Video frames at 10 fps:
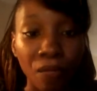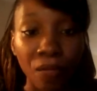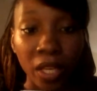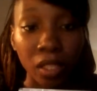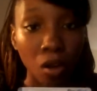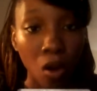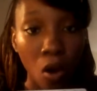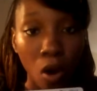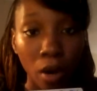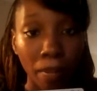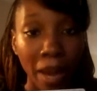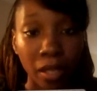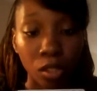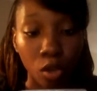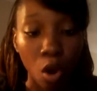Visa card,
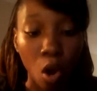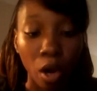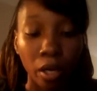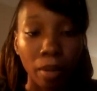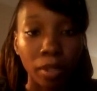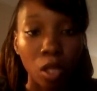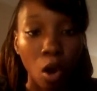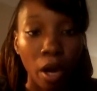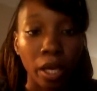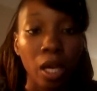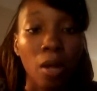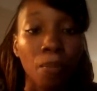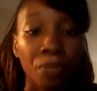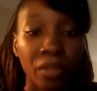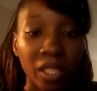MasterCard. I'm sorry.
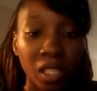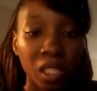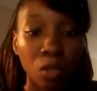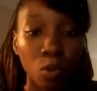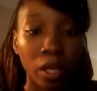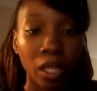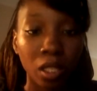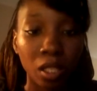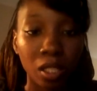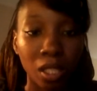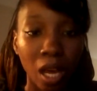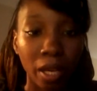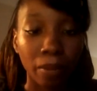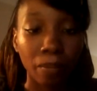This is what it looks like.